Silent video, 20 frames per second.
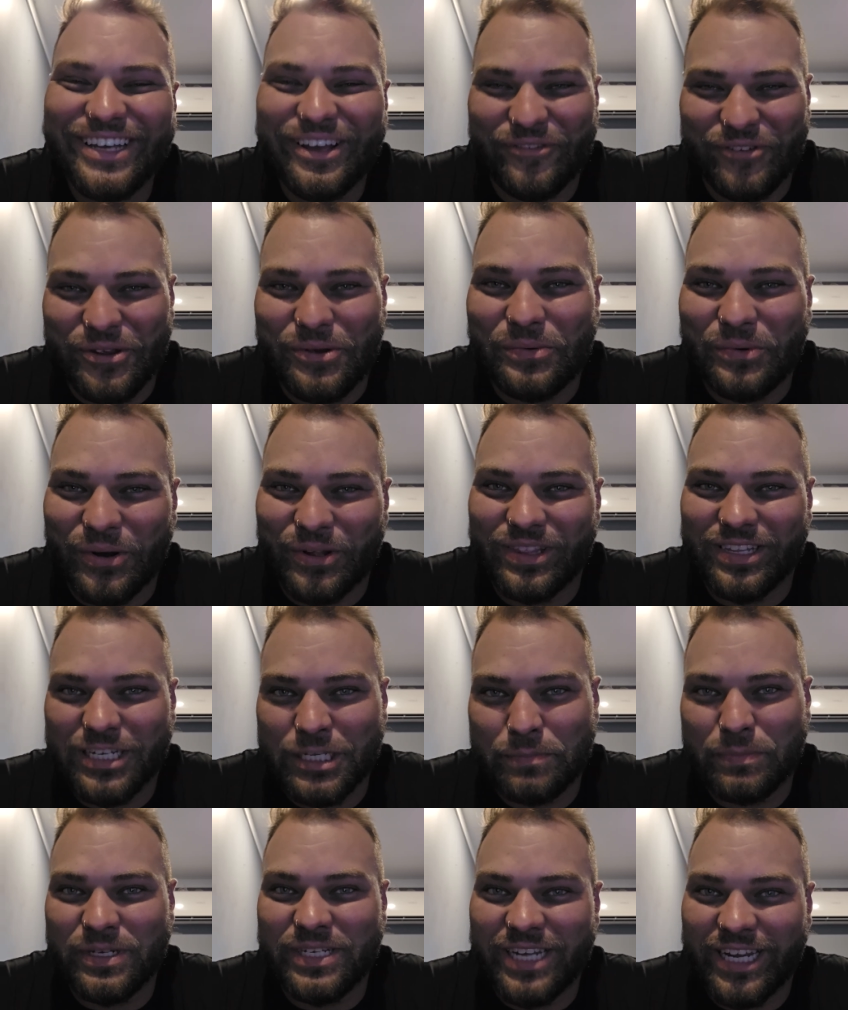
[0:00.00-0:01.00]
If you want
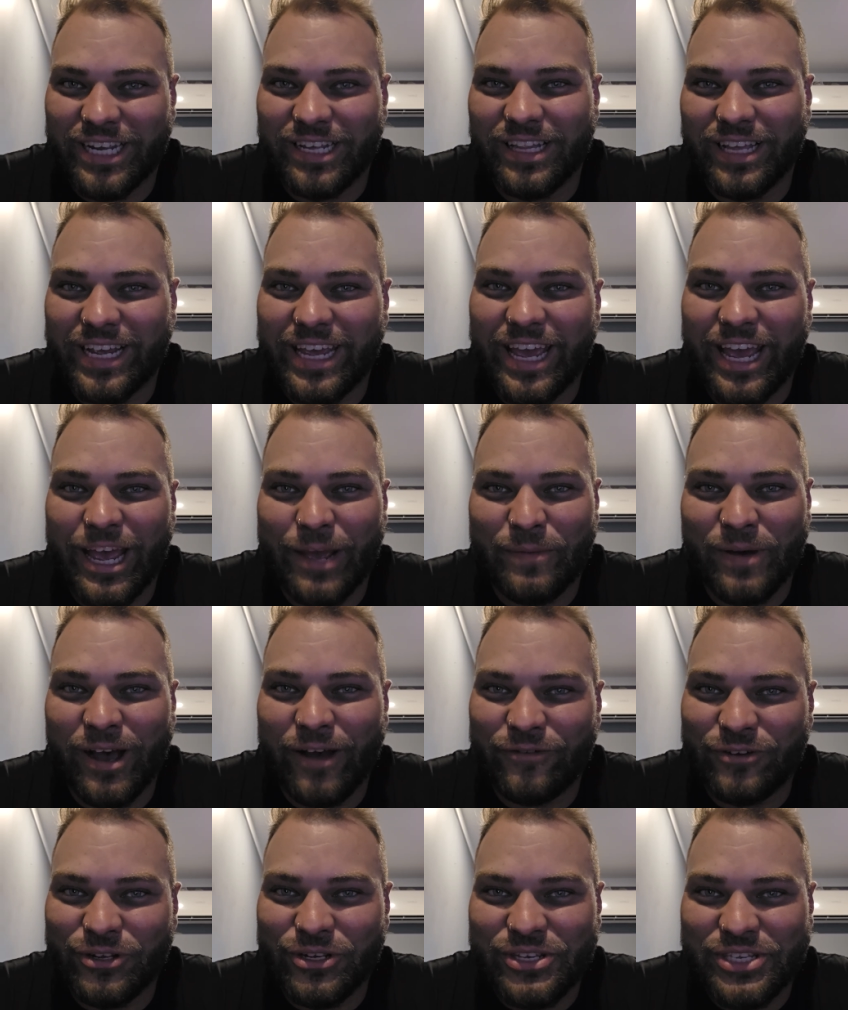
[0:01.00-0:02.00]
this particular cam
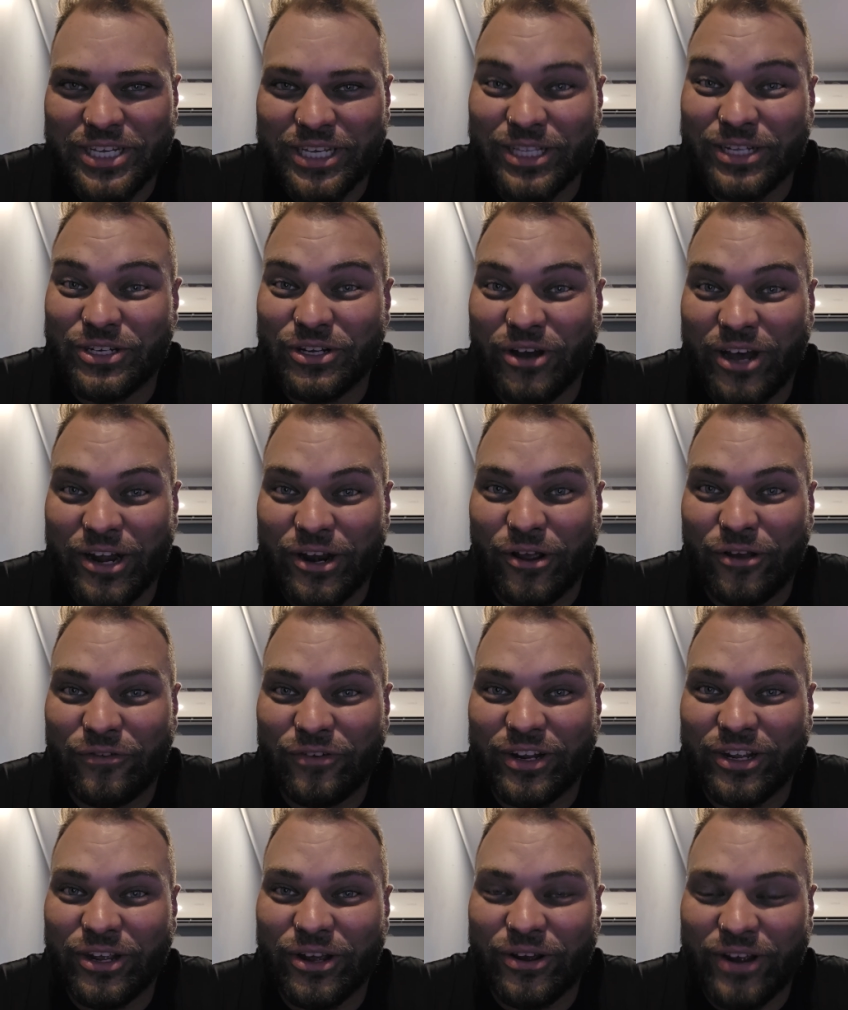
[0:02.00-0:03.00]
after you see the dyno
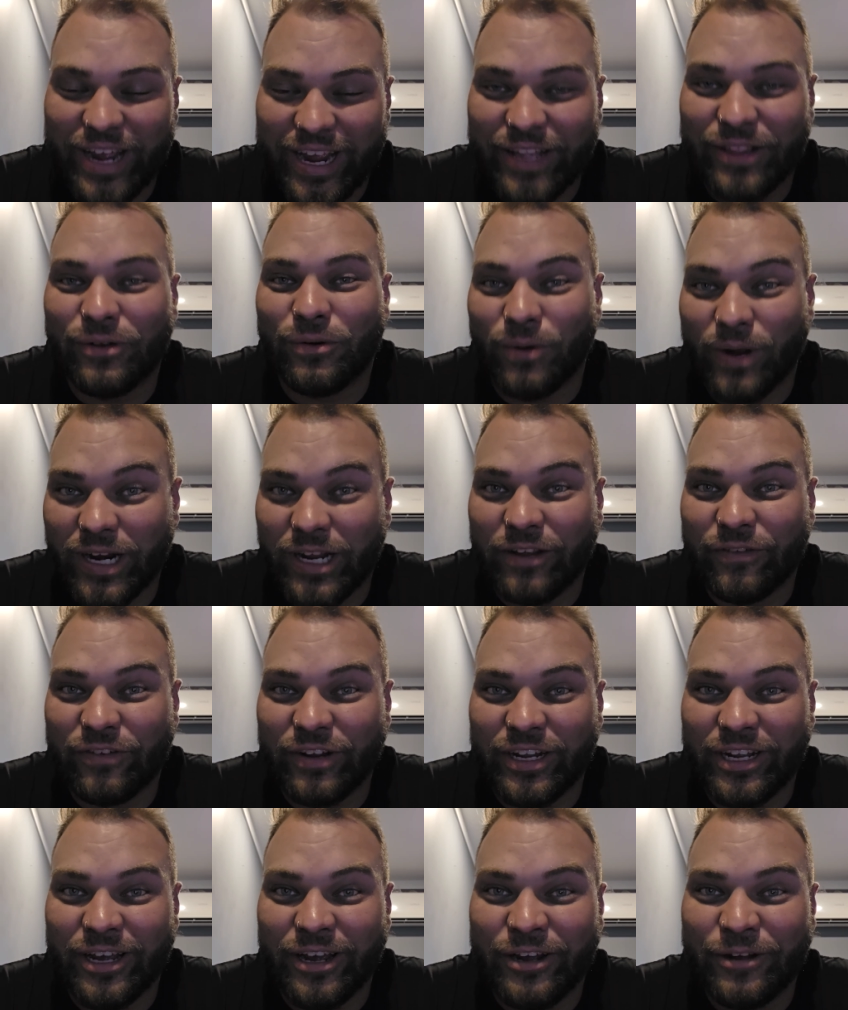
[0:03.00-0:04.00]
video and the running
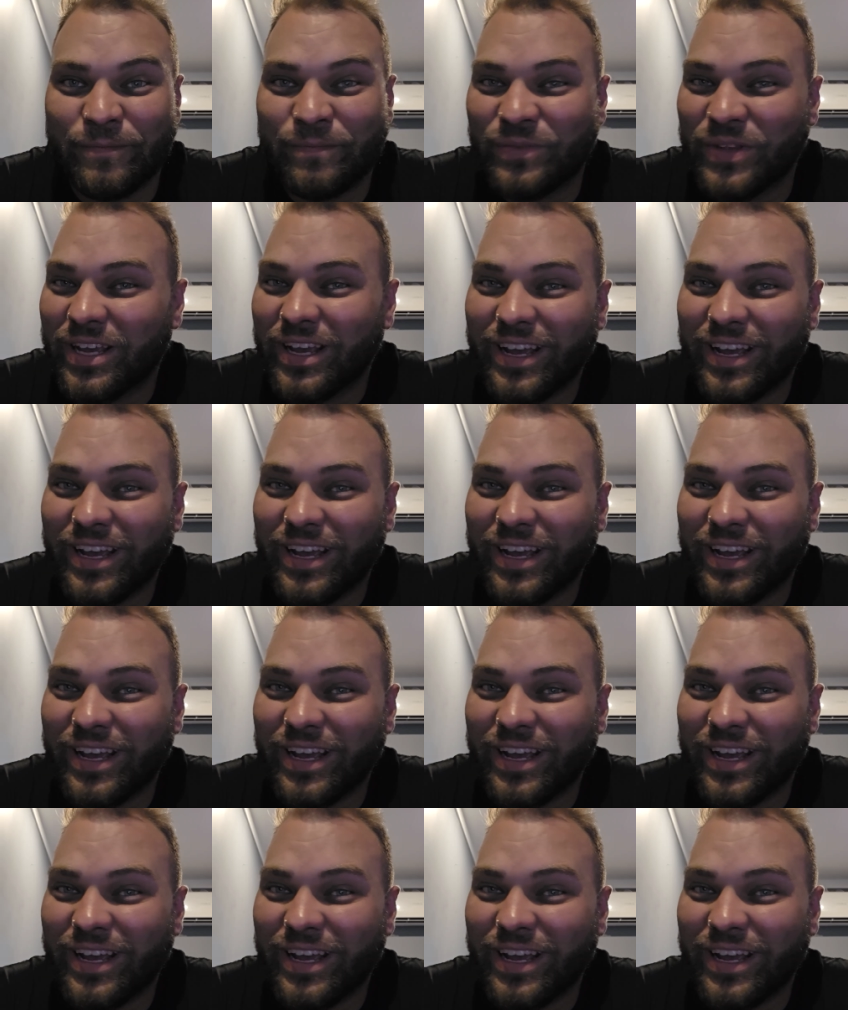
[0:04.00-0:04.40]
video,